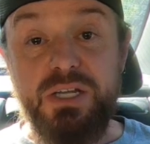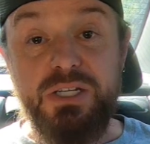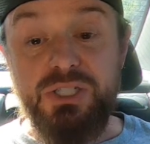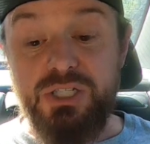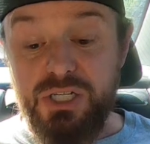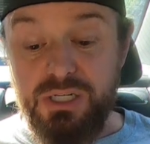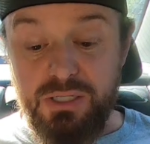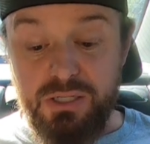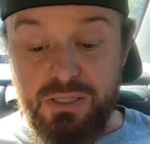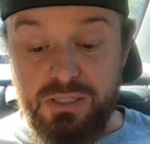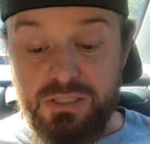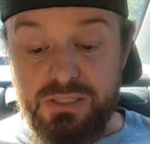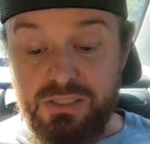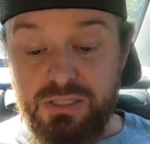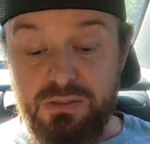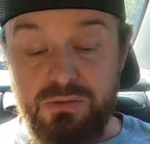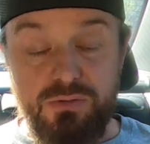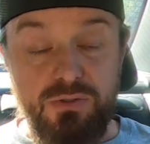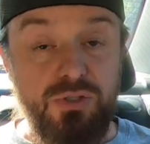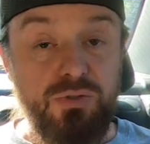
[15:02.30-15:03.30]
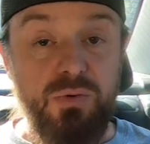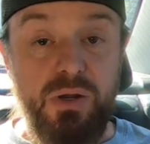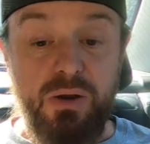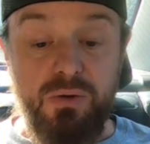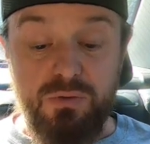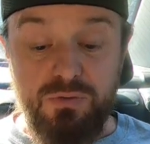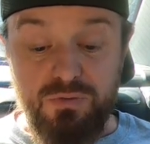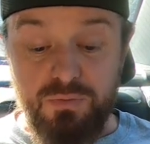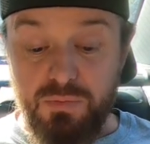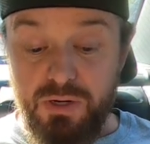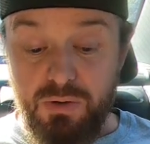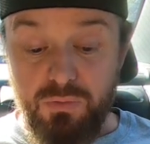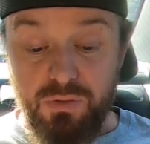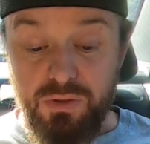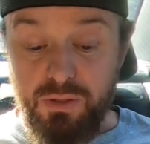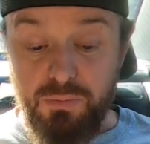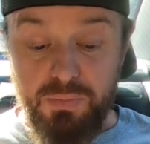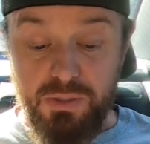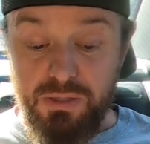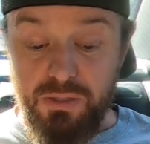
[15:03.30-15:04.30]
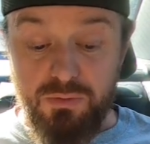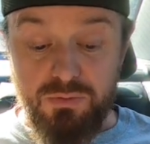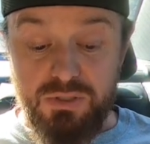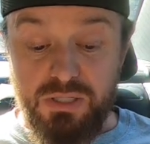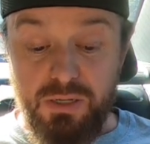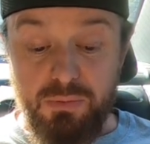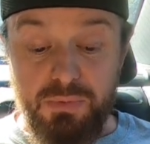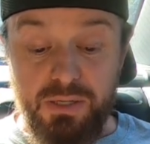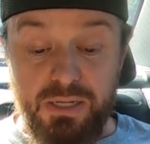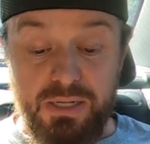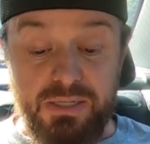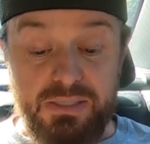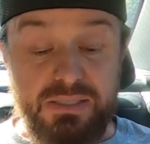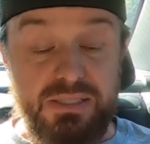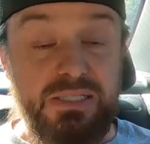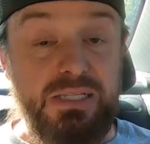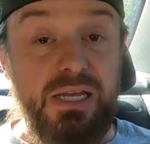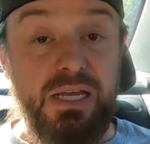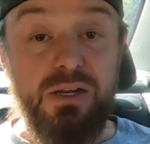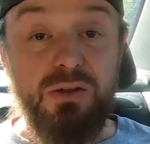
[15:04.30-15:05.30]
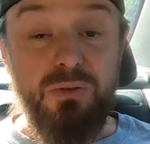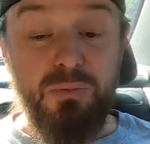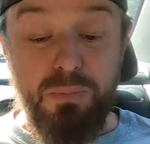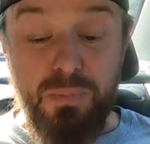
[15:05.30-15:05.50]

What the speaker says: had checked this in 2 hours from now, would there be loads coming out of Seattle?